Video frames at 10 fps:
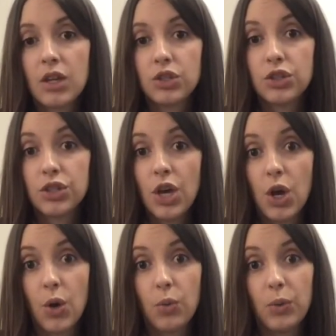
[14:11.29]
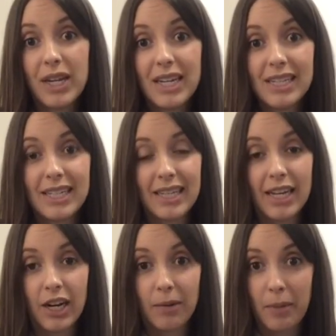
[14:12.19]
So we need to
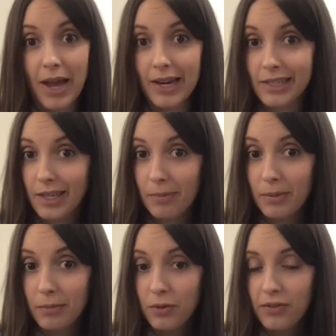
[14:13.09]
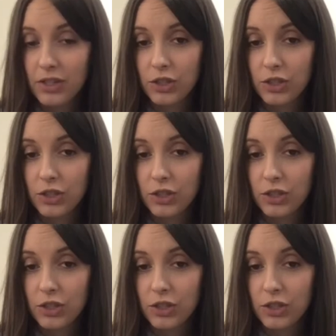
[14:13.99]
get our bodies up and moving.